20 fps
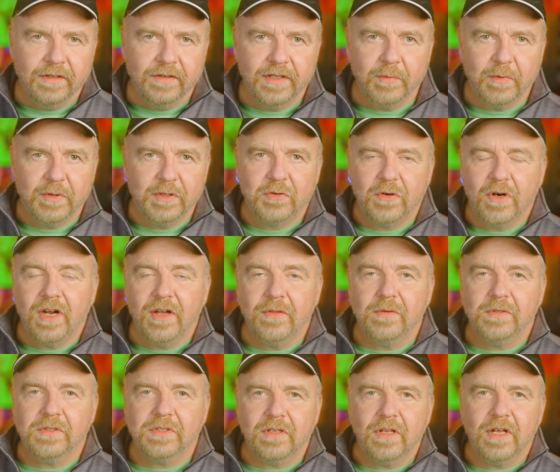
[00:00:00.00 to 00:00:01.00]
Then we draw
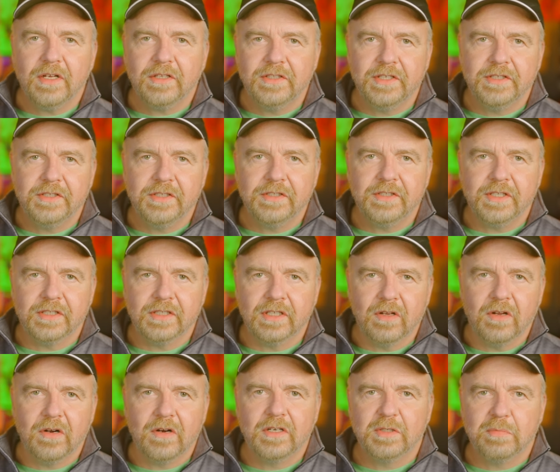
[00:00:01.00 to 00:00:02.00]
those clock digits as
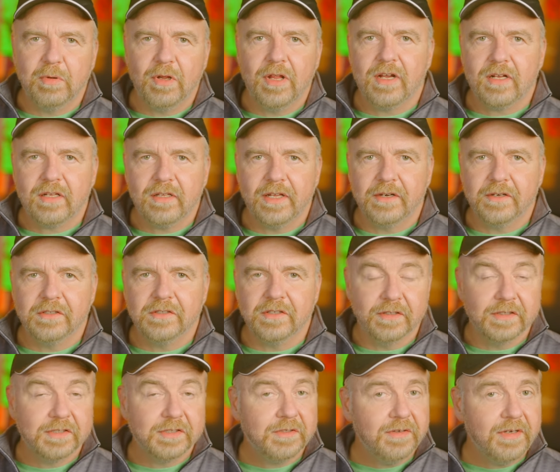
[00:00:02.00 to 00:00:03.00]
large block letters
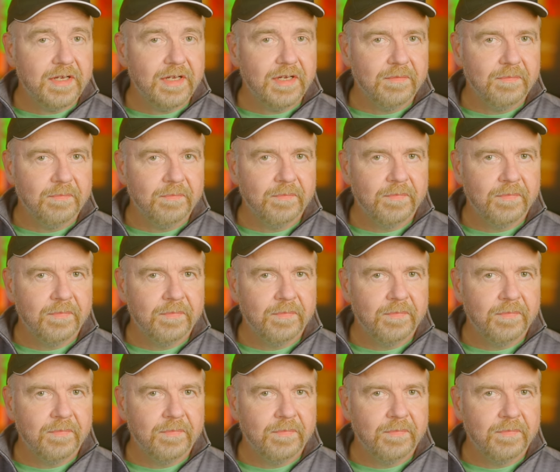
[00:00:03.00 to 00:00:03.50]
on the screen.